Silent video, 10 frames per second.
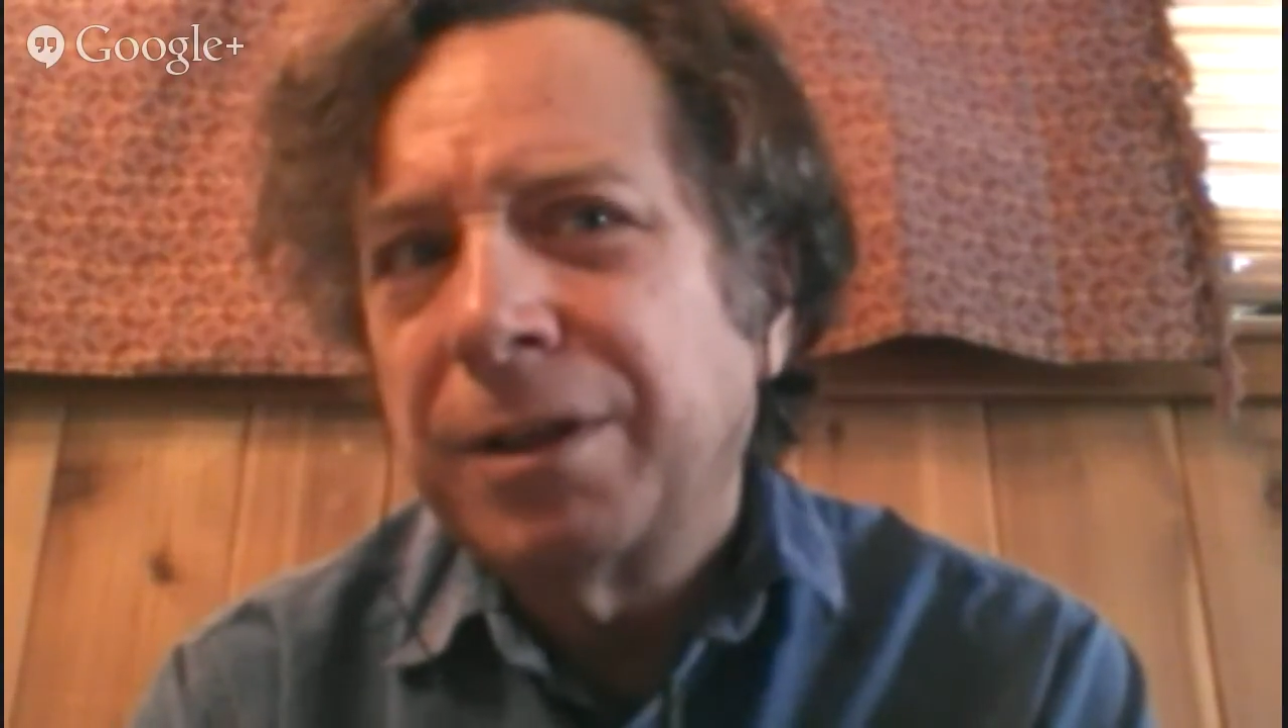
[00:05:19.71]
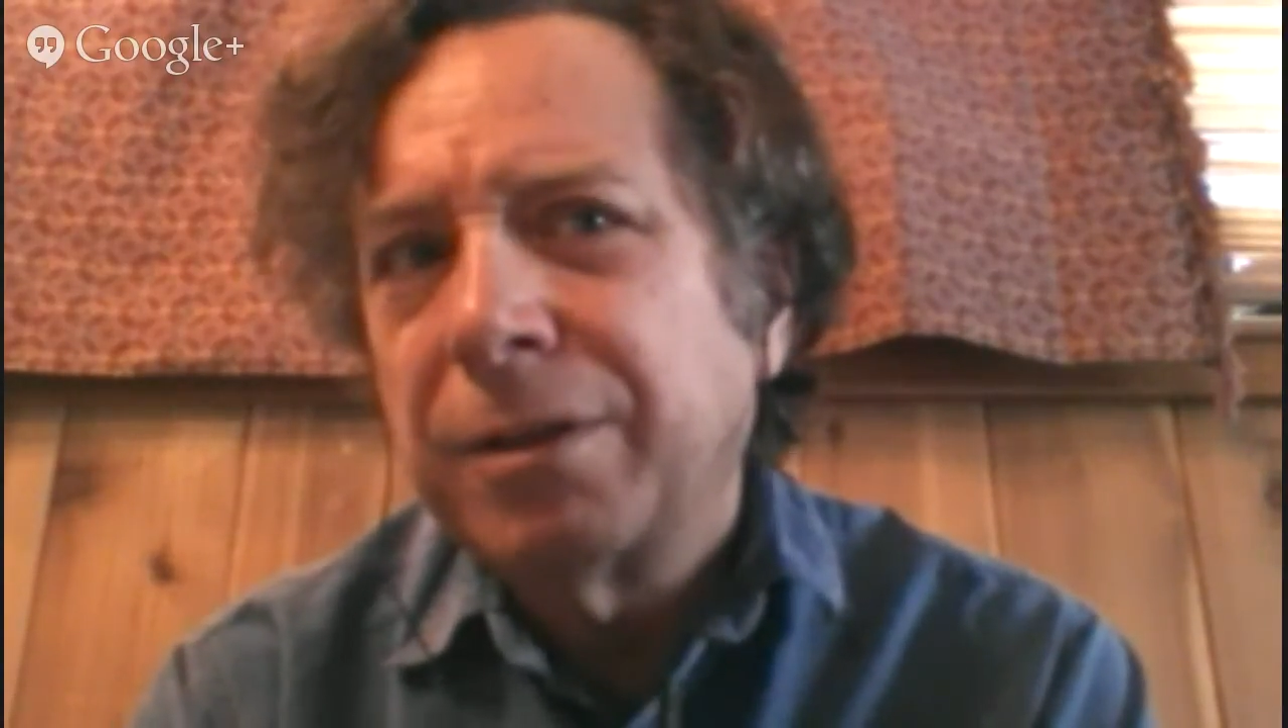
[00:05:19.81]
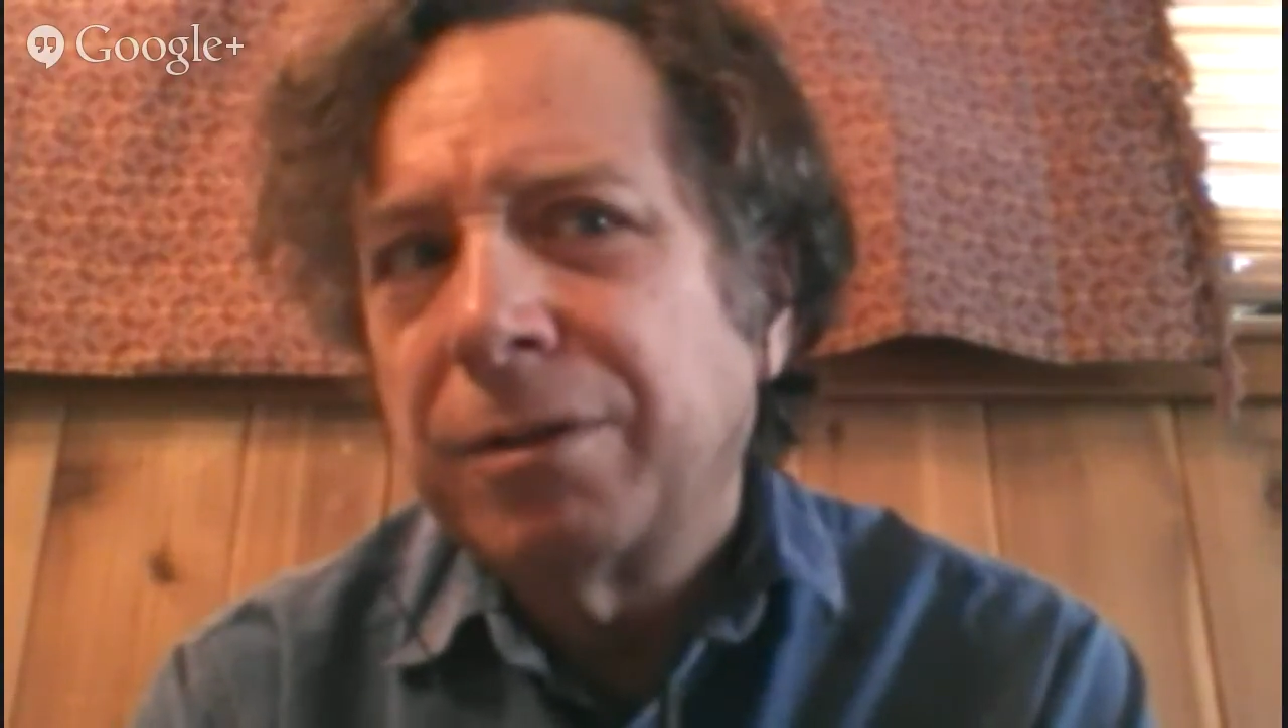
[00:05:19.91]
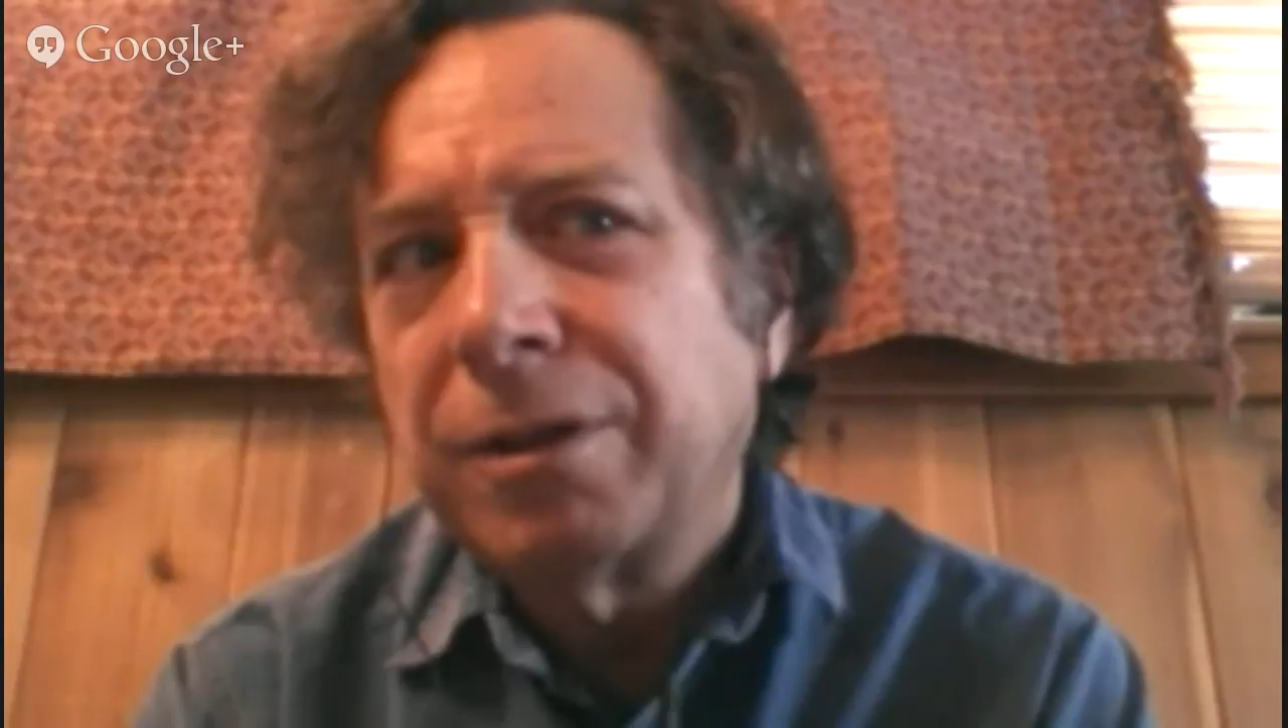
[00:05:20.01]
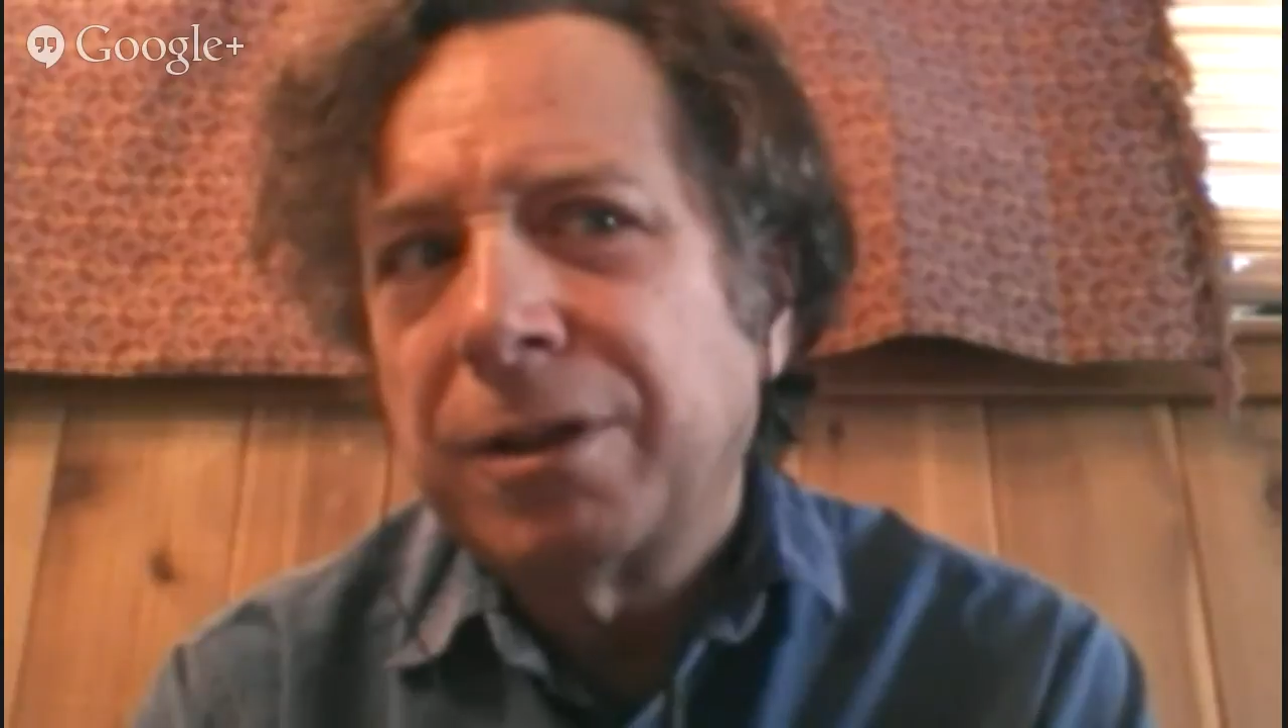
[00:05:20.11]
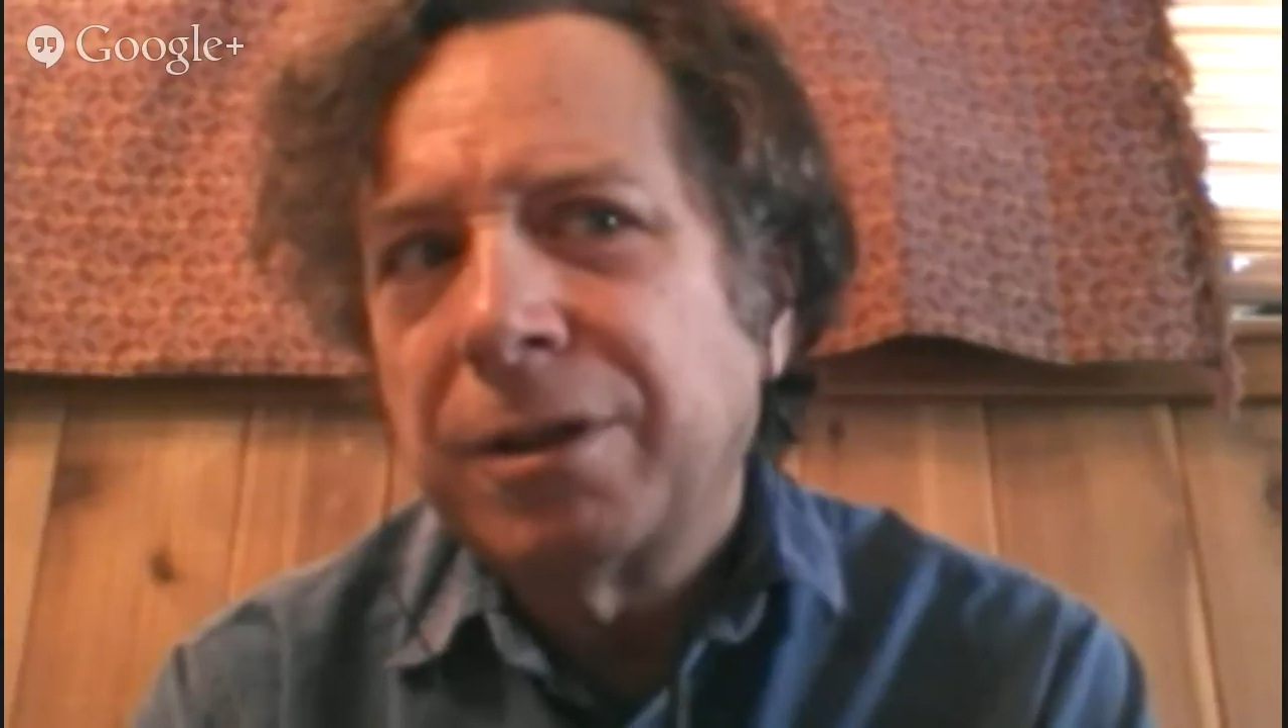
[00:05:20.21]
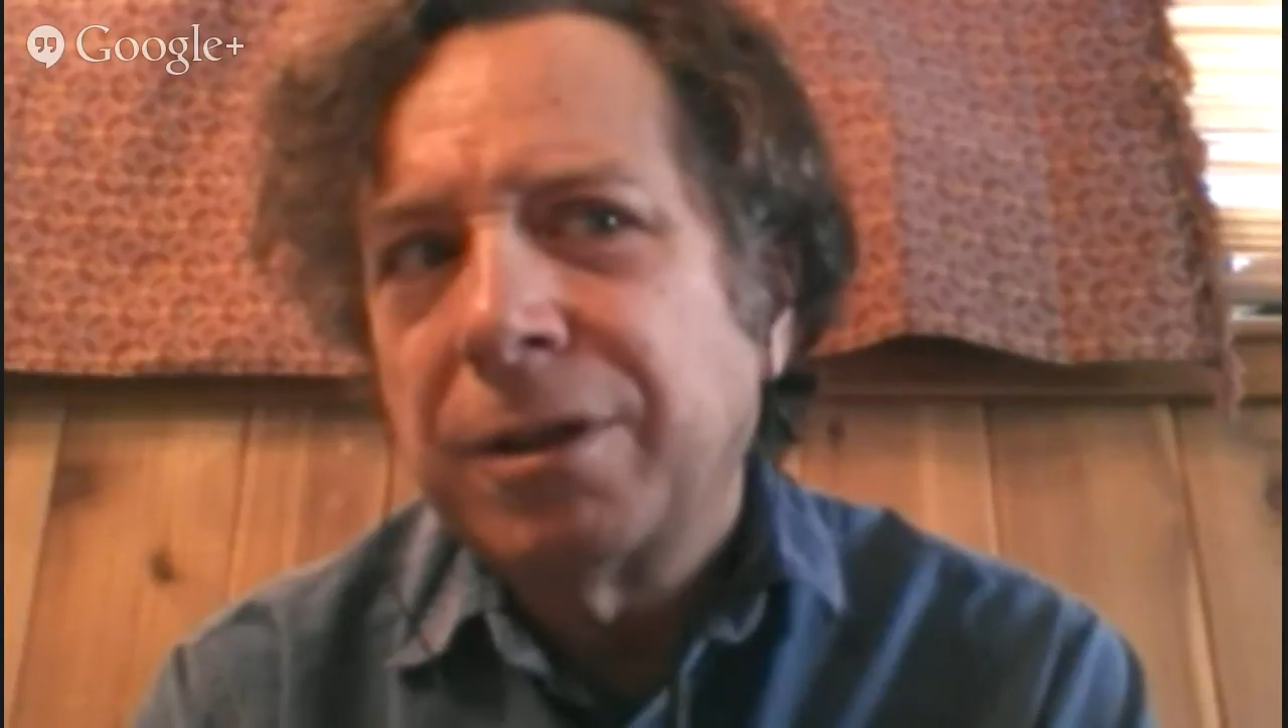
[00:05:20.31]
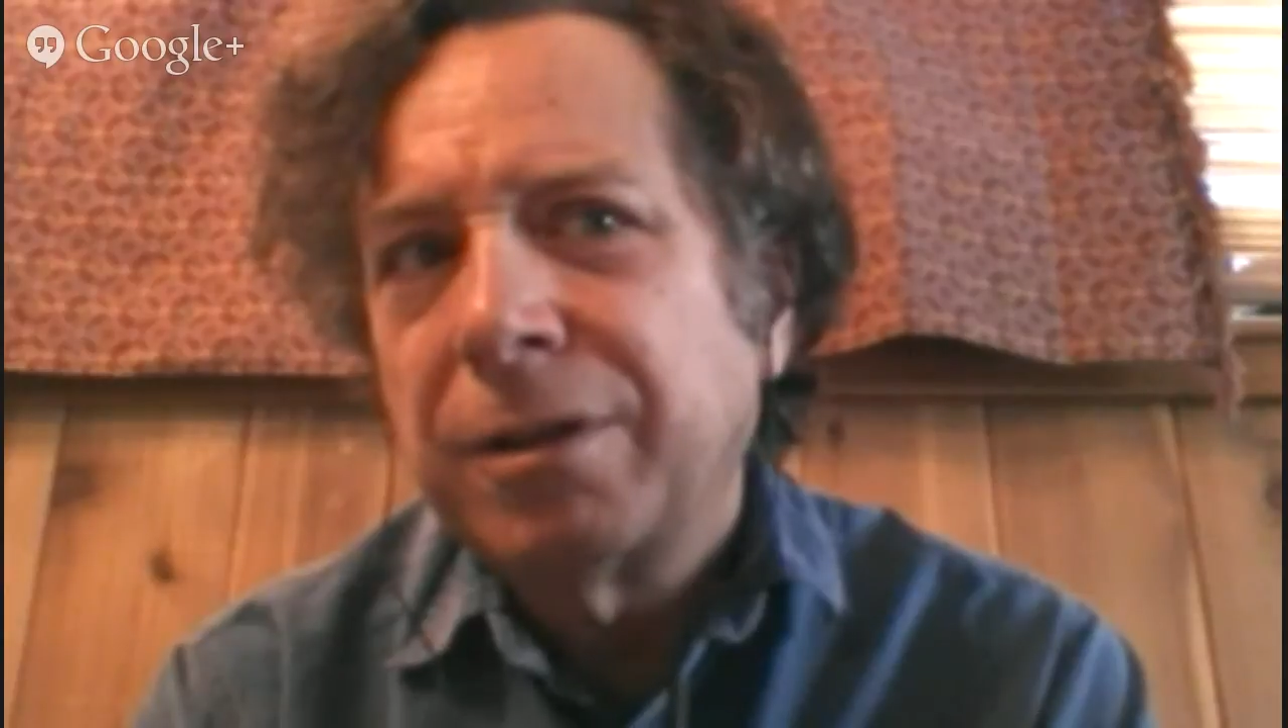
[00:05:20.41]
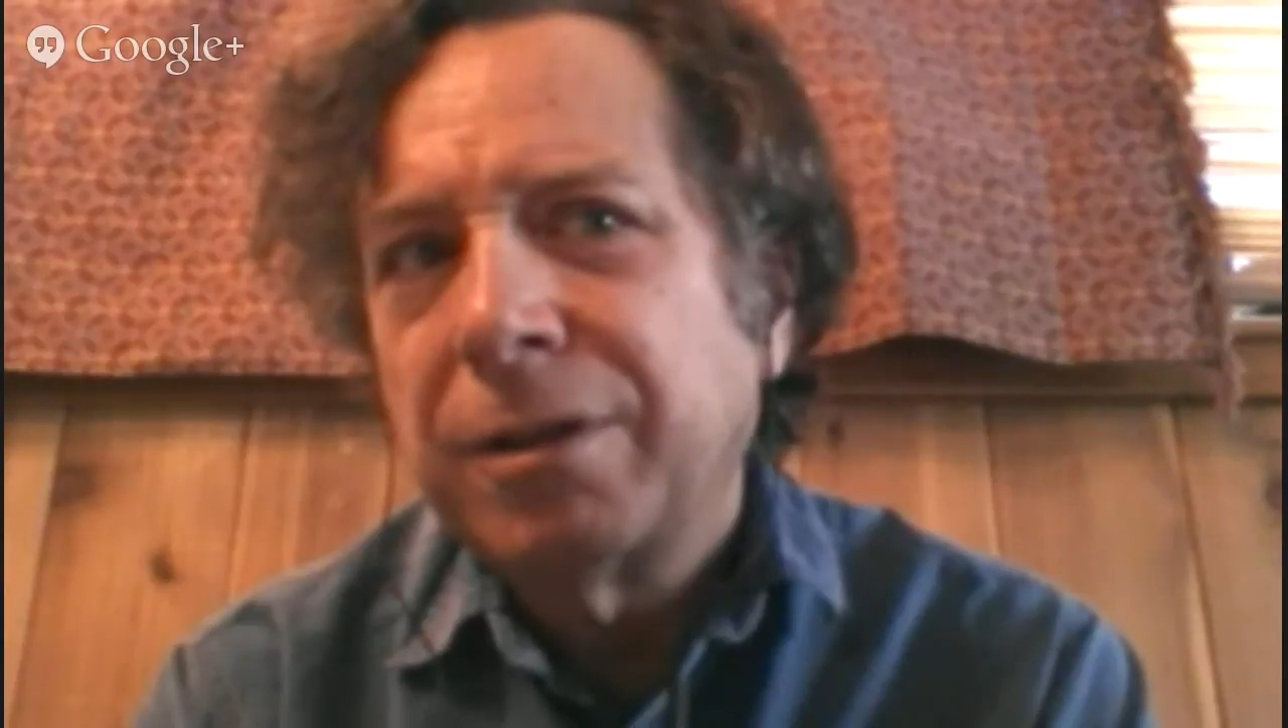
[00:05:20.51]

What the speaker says: that